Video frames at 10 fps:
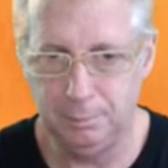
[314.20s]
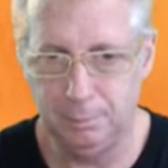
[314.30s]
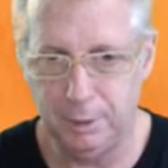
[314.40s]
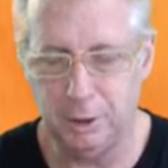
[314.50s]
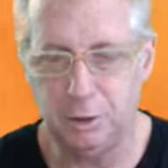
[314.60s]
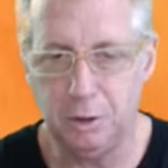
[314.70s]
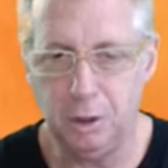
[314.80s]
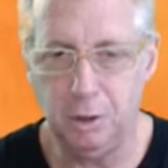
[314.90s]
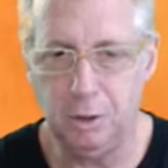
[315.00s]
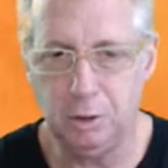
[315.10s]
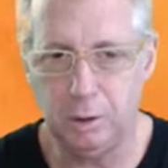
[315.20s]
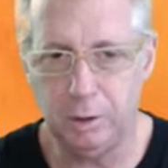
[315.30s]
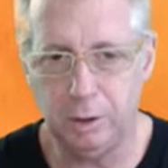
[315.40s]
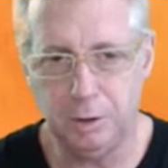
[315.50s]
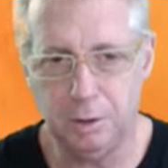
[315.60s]
Are you going to load, or are
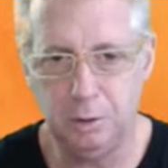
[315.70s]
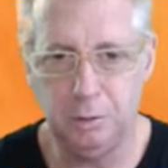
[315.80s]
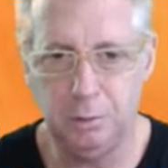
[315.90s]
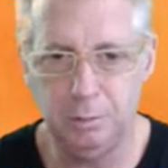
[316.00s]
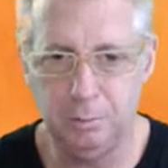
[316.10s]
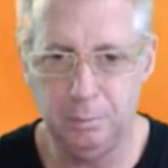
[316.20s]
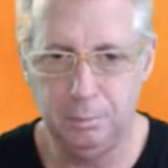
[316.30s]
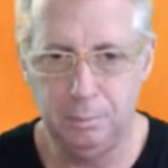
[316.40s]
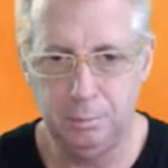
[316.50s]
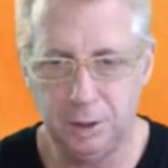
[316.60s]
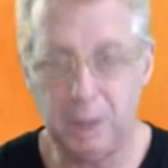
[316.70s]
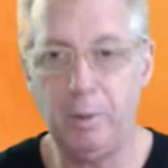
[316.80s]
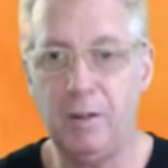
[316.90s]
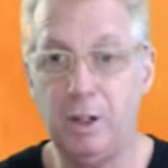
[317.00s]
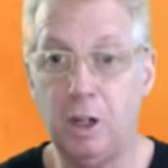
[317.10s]
you going to Shall
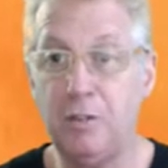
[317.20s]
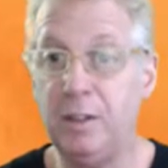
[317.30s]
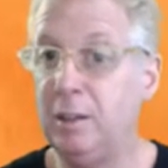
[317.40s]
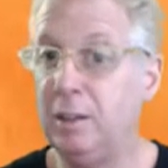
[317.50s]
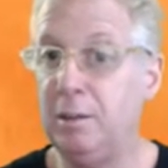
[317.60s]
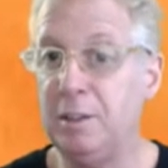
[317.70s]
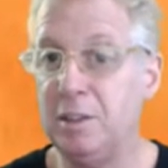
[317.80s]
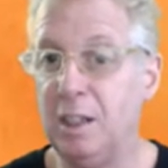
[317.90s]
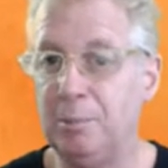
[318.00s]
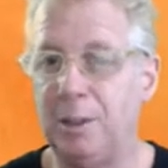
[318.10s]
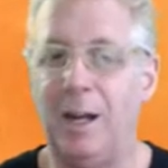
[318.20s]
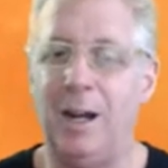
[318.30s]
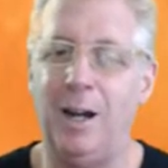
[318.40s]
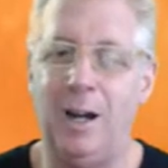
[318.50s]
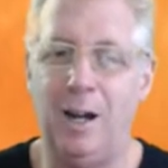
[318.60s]
we have a coffee in the meantime?
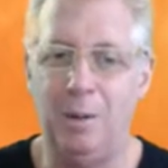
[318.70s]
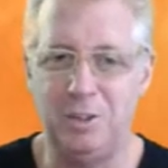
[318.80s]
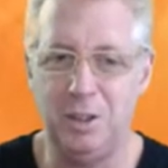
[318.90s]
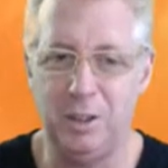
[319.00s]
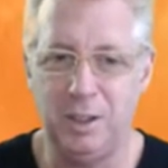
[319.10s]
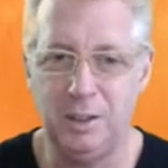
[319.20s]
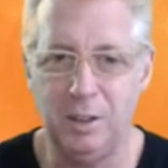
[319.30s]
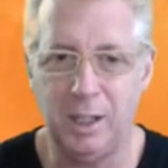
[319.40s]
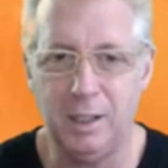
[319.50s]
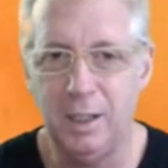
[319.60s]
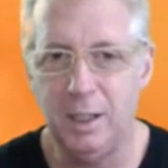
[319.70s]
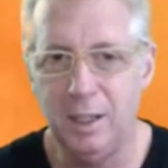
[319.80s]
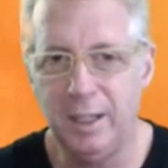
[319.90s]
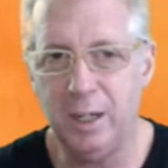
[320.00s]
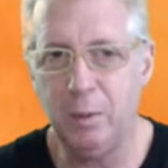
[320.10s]
Nah, I was joking. Okay,
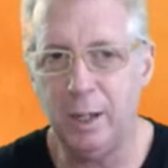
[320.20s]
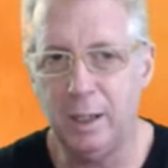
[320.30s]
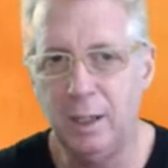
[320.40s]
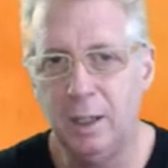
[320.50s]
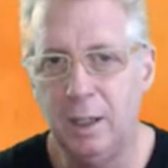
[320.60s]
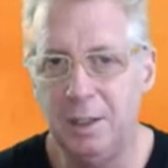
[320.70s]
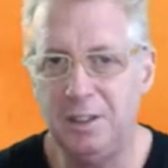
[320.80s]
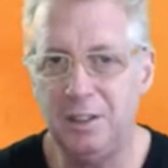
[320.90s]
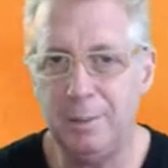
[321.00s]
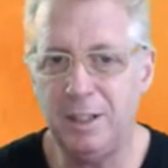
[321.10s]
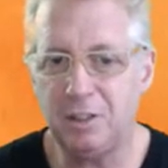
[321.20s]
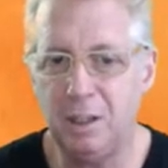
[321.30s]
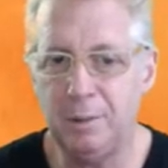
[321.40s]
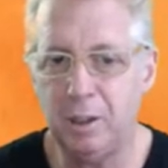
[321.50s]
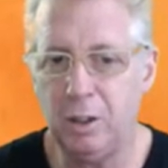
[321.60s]
here we are. This is the main
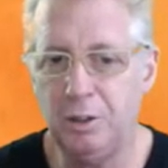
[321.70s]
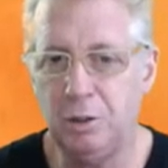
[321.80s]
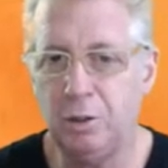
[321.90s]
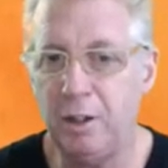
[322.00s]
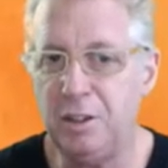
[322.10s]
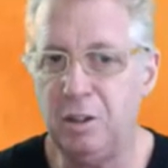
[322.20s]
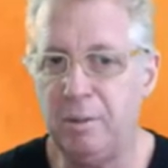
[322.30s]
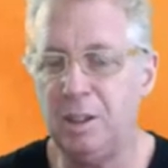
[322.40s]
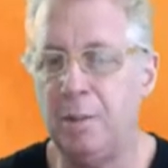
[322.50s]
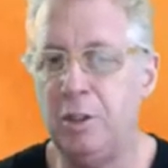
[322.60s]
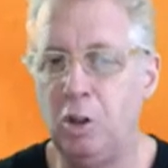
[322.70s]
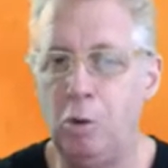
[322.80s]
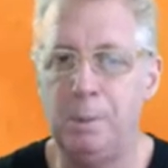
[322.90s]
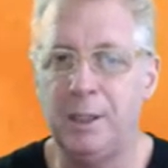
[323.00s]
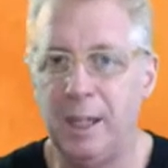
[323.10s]
screen that's going to greet you every time you
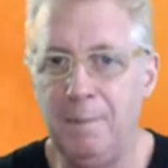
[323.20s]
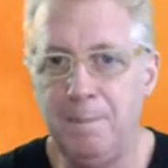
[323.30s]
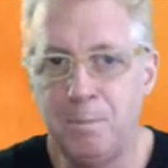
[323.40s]
open the game.